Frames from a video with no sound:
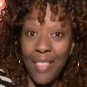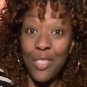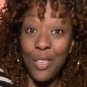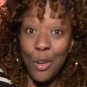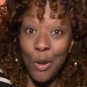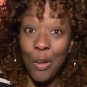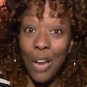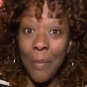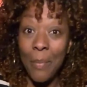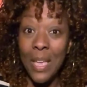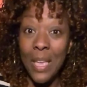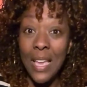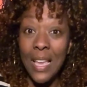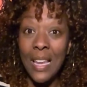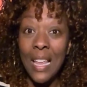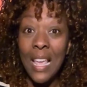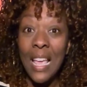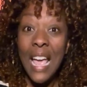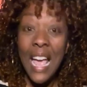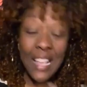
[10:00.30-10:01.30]
You know what I mean?
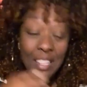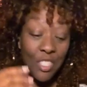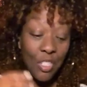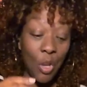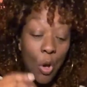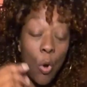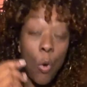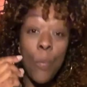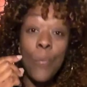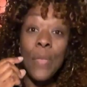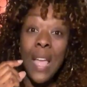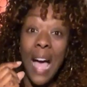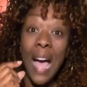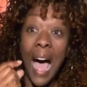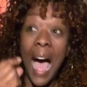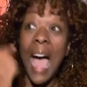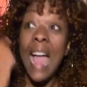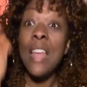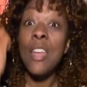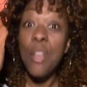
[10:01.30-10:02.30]
And so
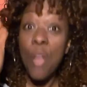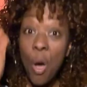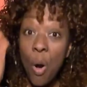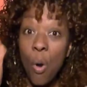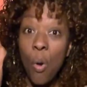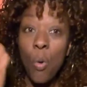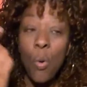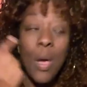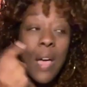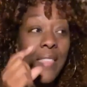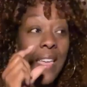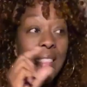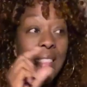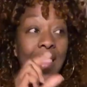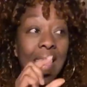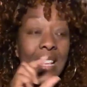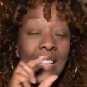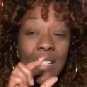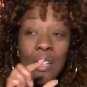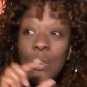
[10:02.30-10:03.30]
I know that
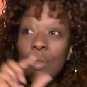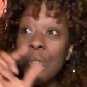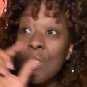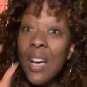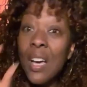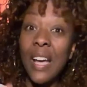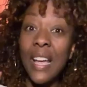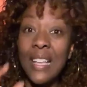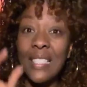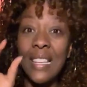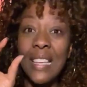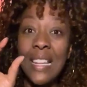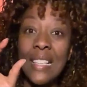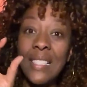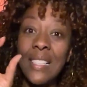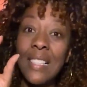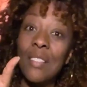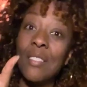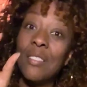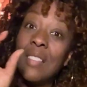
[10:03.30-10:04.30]
these little nuggets and
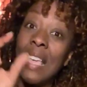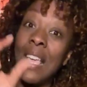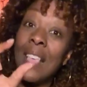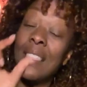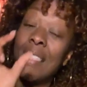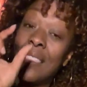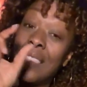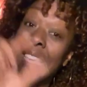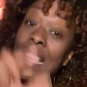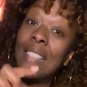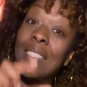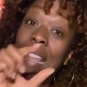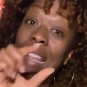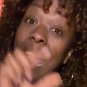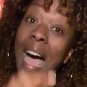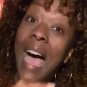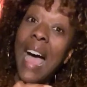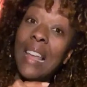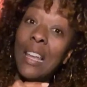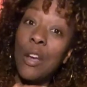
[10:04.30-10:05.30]
those things that
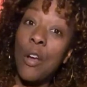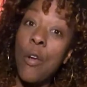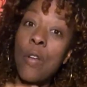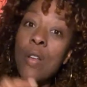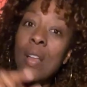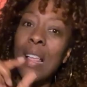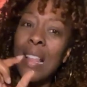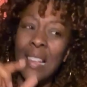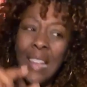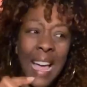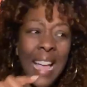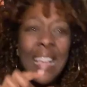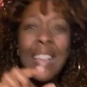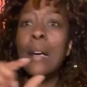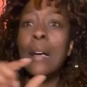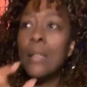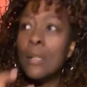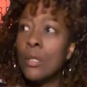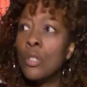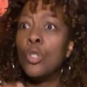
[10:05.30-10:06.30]
I learned, like,
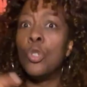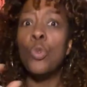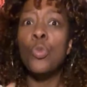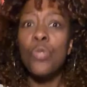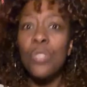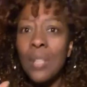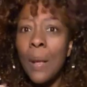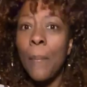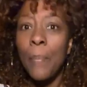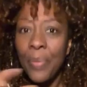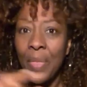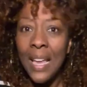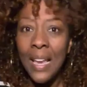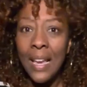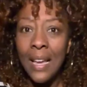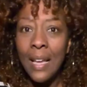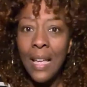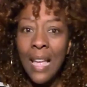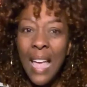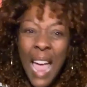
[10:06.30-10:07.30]
do
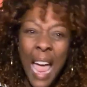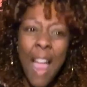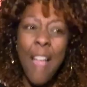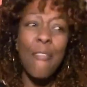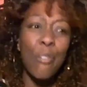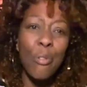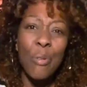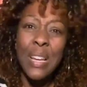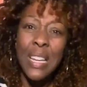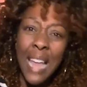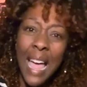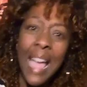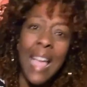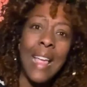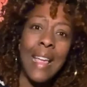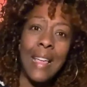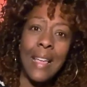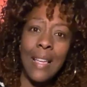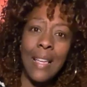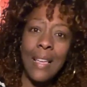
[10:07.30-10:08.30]
something every
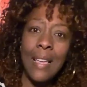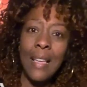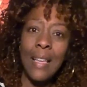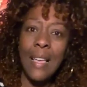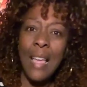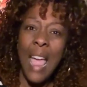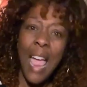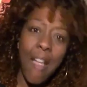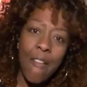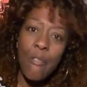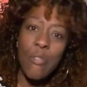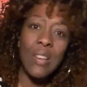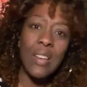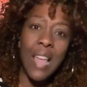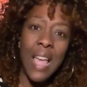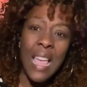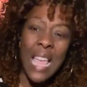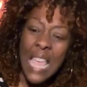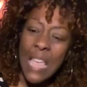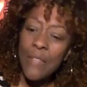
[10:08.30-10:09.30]
day,
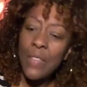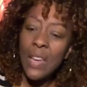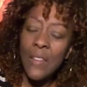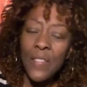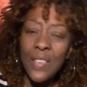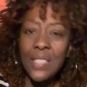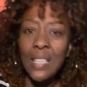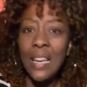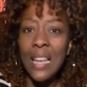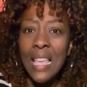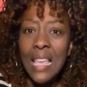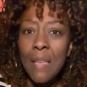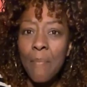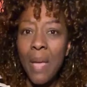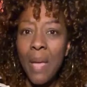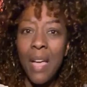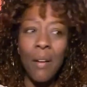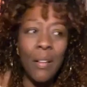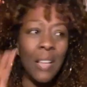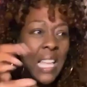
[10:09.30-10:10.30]
even if it's an
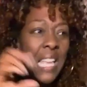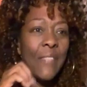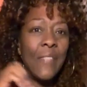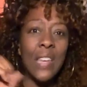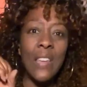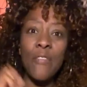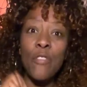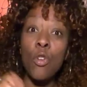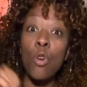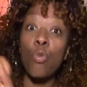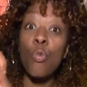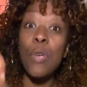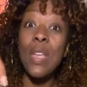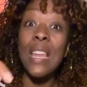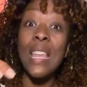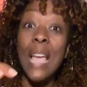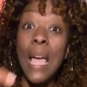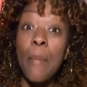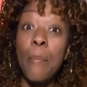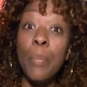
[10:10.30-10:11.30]
email, even if you're
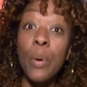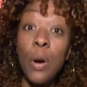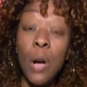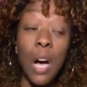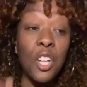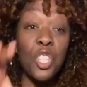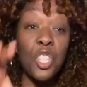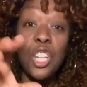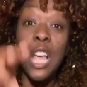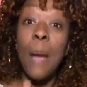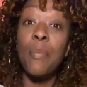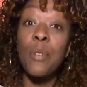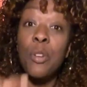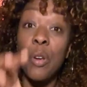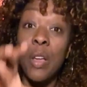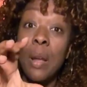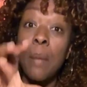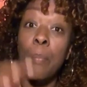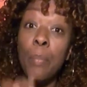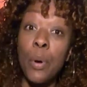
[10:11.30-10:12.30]
reading a book, a chapter
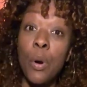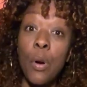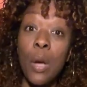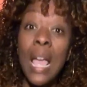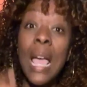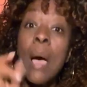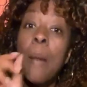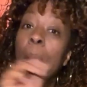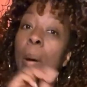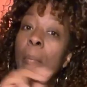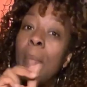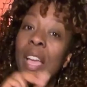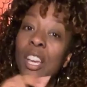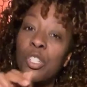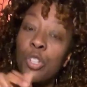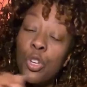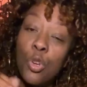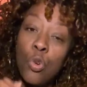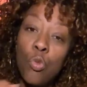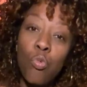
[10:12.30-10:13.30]
in a book, but make sure
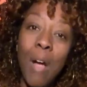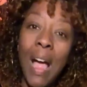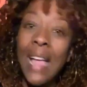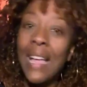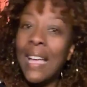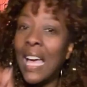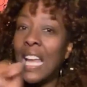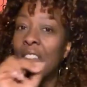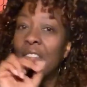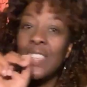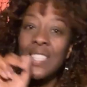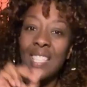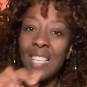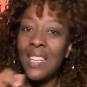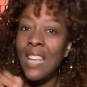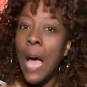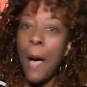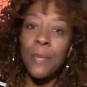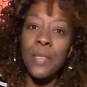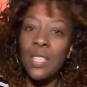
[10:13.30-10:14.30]
you write kind of a
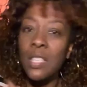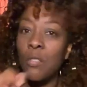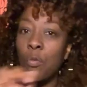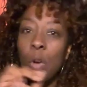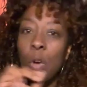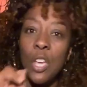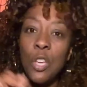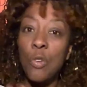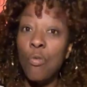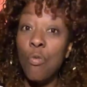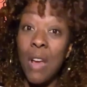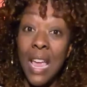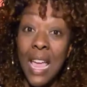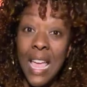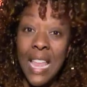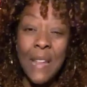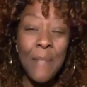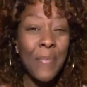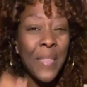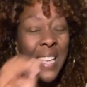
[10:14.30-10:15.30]
synopsis of what you
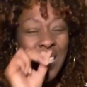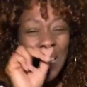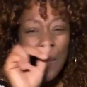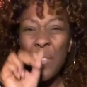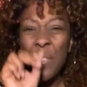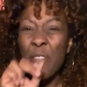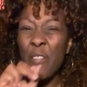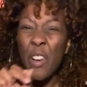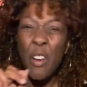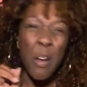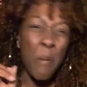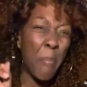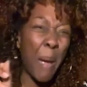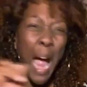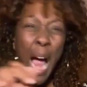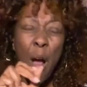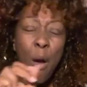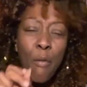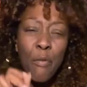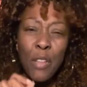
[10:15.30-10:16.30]
read. Something very
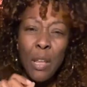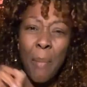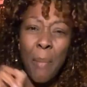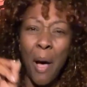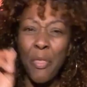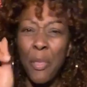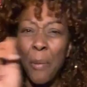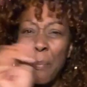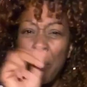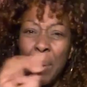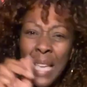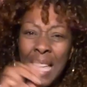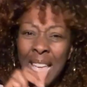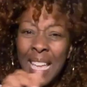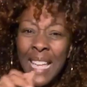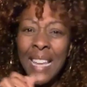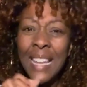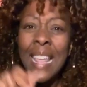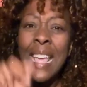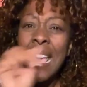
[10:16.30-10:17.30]
powerful about the
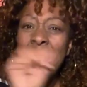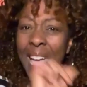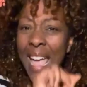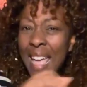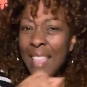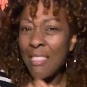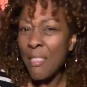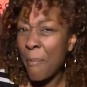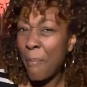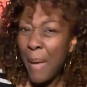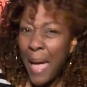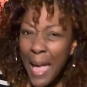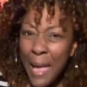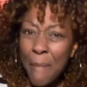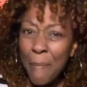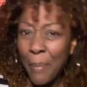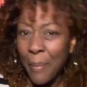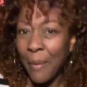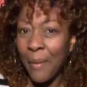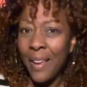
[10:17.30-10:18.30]
pen and the
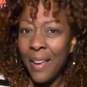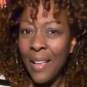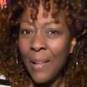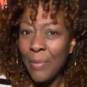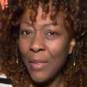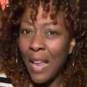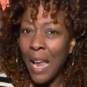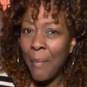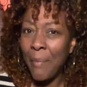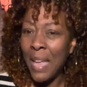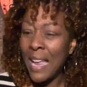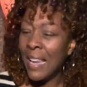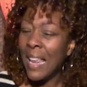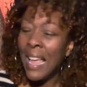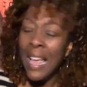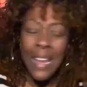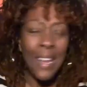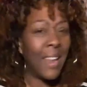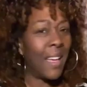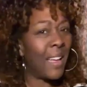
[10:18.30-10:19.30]
paper. You know what I mean?
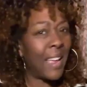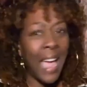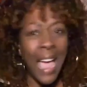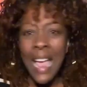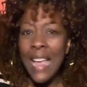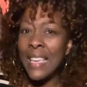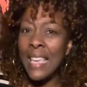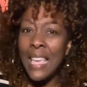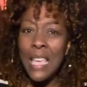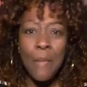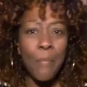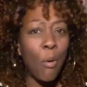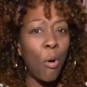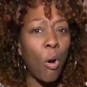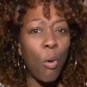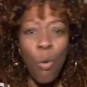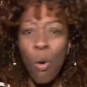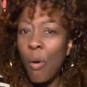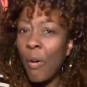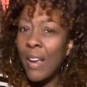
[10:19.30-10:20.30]
Hey, keyboard
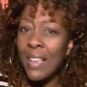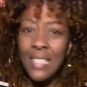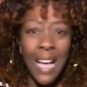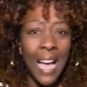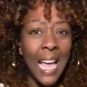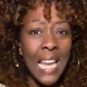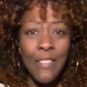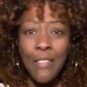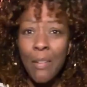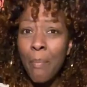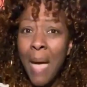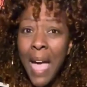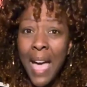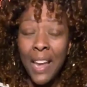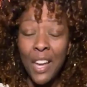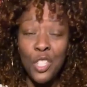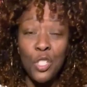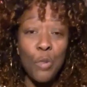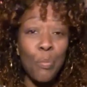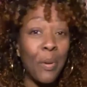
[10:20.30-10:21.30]
warriors, I ain't even mad
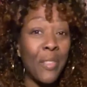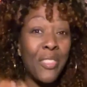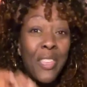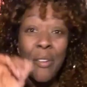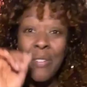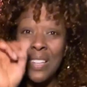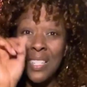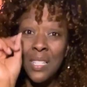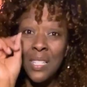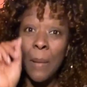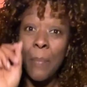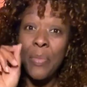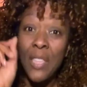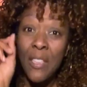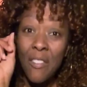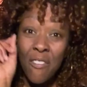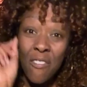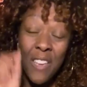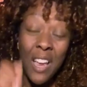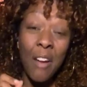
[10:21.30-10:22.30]
at you, but there is something
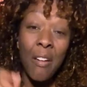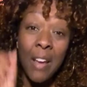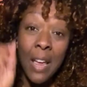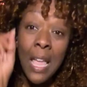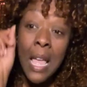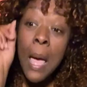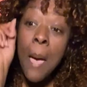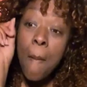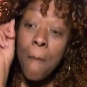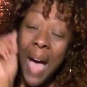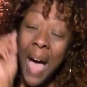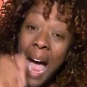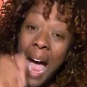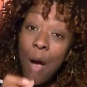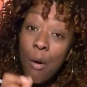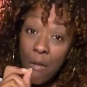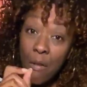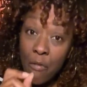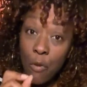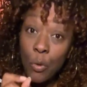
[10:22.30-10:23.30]
very
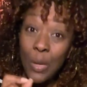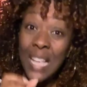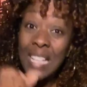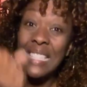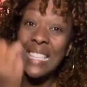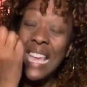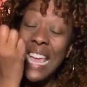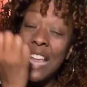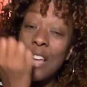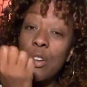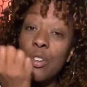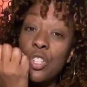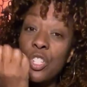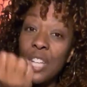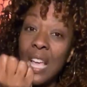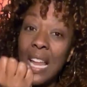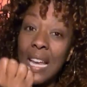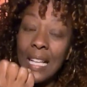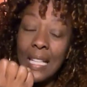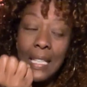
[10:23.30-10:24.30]
powerful. It's
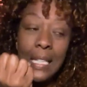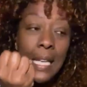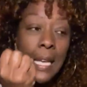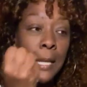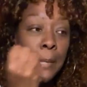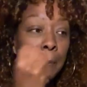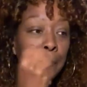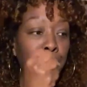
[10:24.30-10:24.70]
energetically,